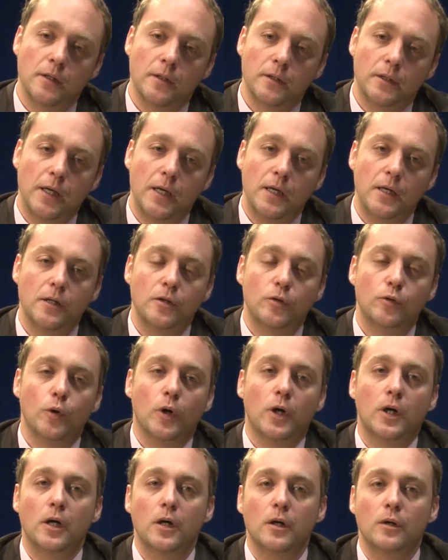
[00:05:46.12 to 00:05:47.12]
take into
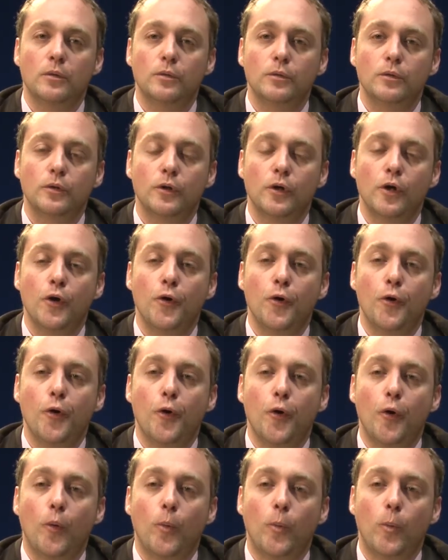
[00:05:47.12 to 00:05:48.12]
account
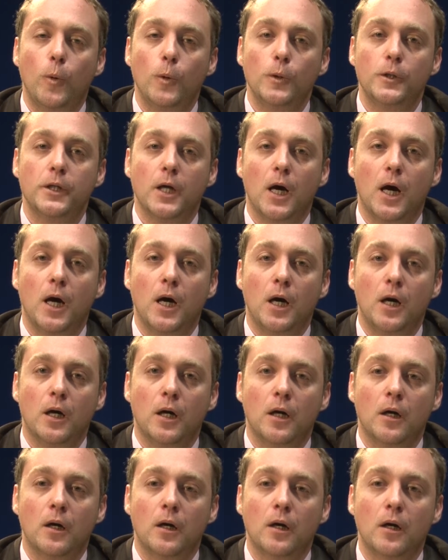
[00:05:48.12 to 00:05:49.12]
what
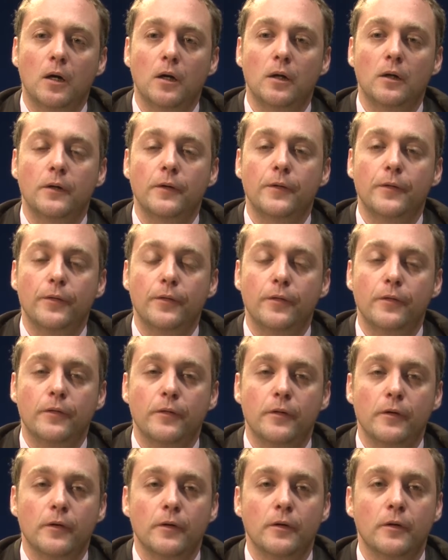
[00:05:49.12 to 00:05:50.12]
are
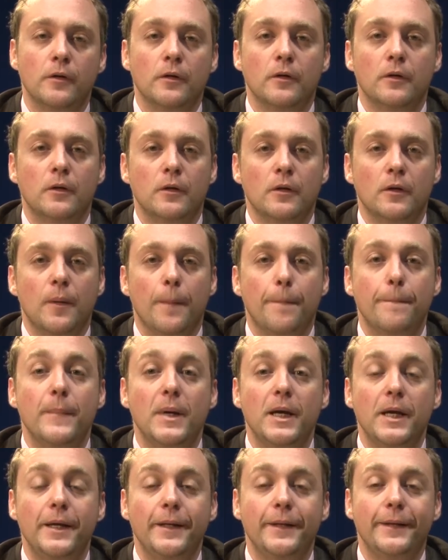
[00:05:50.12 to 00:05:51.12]
the
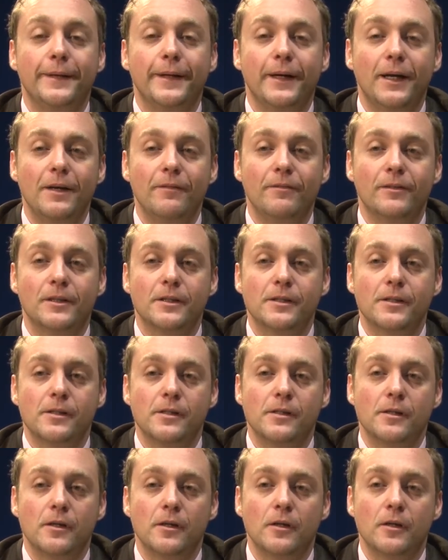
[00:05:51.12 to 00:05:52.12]
main drivers
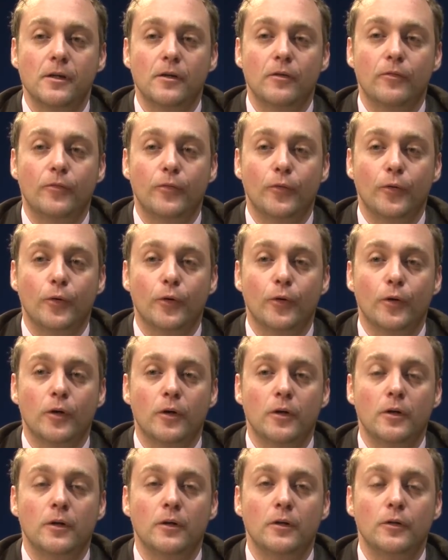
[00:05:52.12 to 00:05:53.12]
for
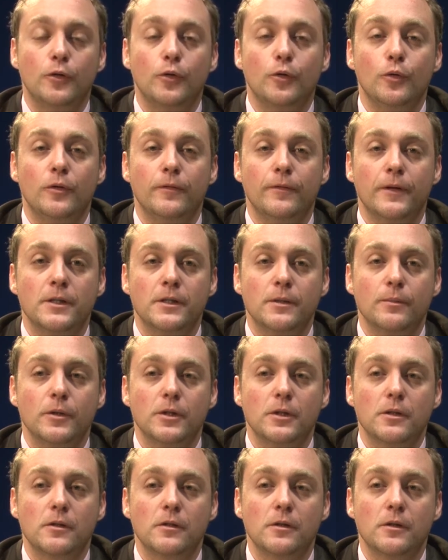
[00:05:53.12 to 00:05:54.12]
new
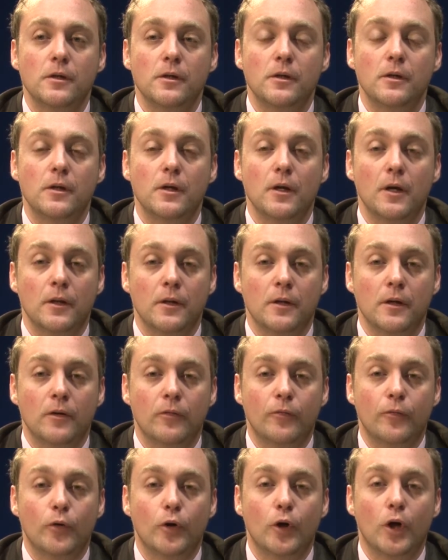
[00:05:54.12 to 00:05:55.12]
investments and
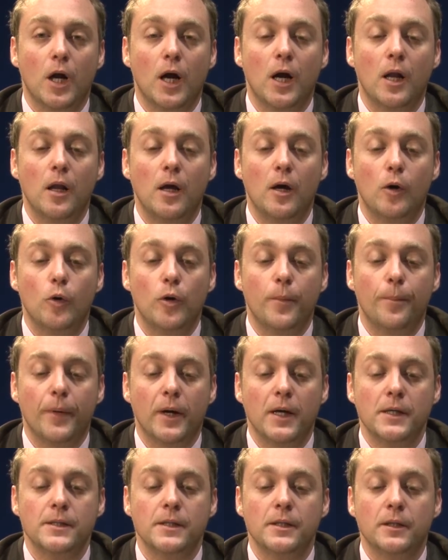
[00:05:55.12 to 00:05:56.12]
therefore allow a
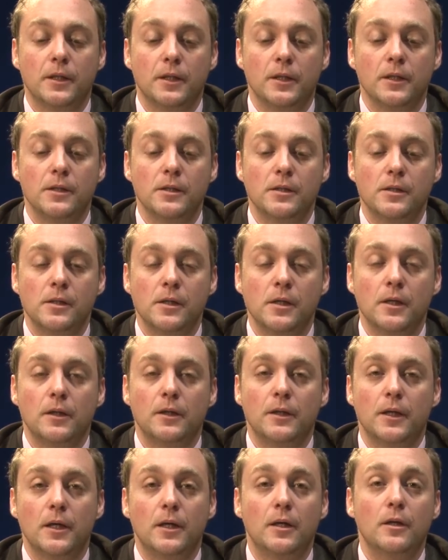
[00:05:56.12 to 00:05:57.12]
price increase
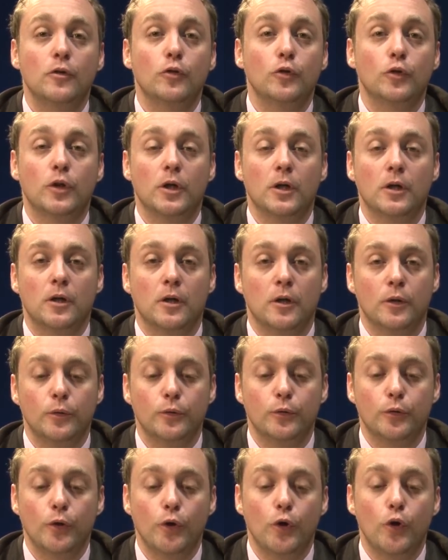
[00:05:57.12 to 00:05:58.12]
taking into
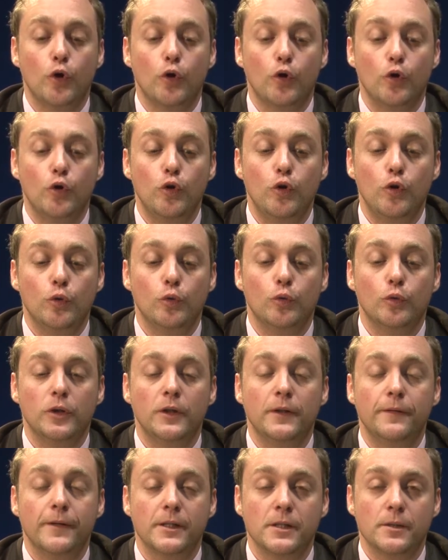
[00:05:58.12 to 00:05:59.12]
account new
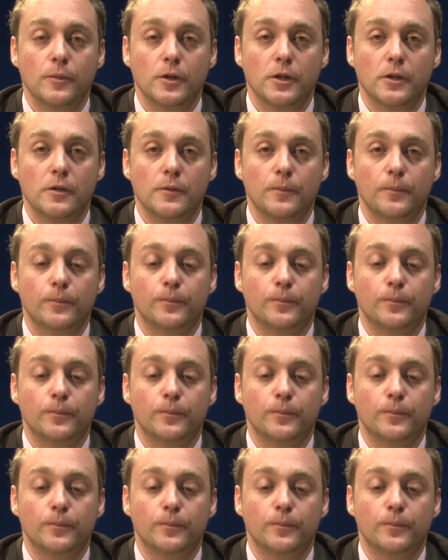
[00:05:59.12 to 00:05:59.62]
investments.